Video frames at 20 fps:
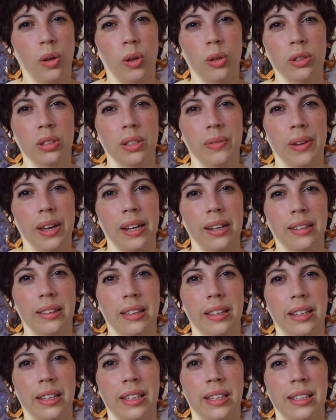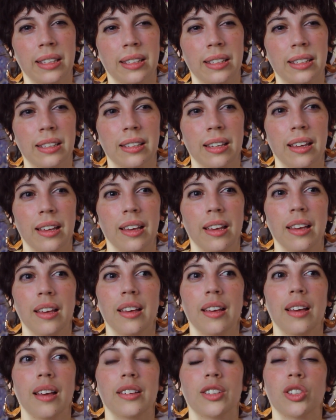cultivated this
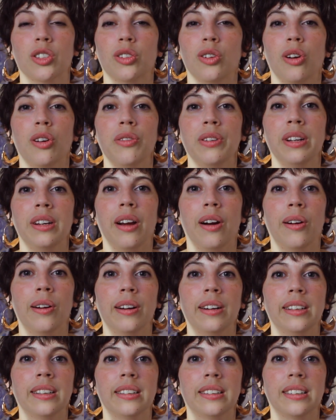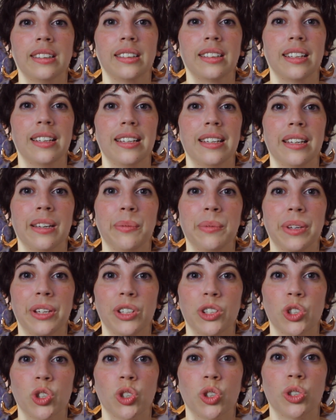starving artist
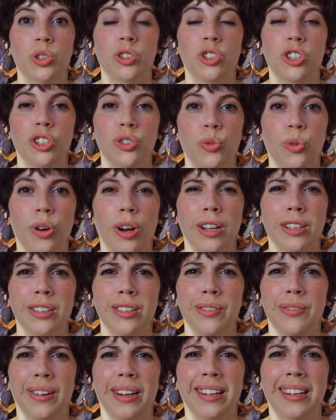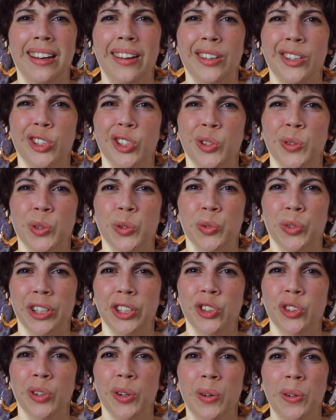image just for us to find out that she was
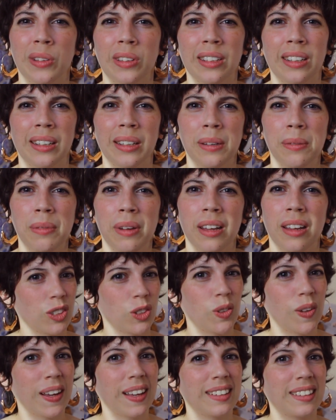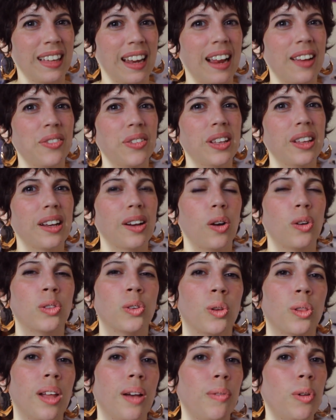rich the whole time. So like I said, I feel like on
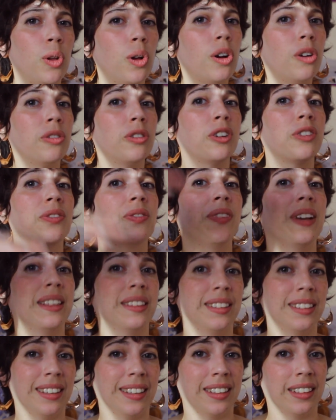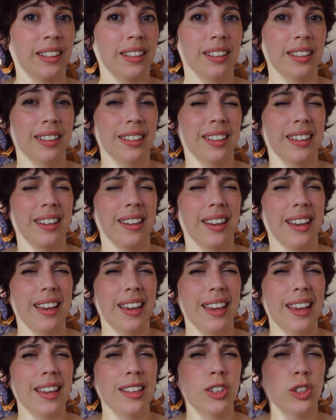the level of offenses,
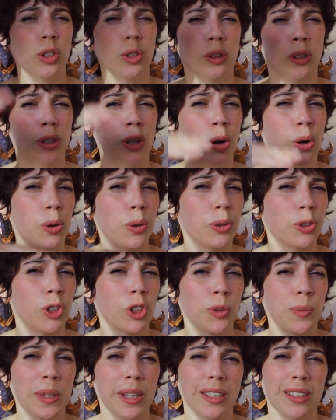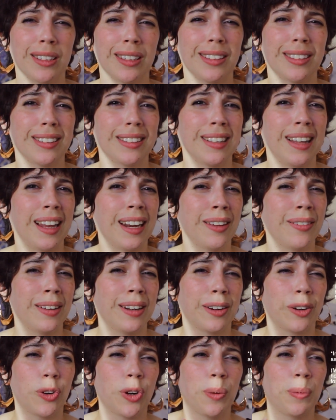it's low just because it's not even
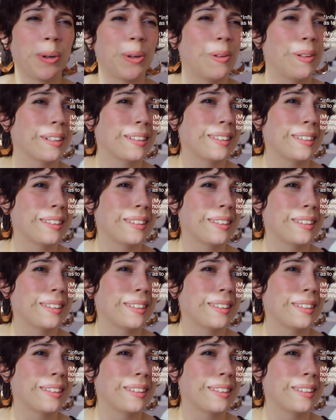a criminal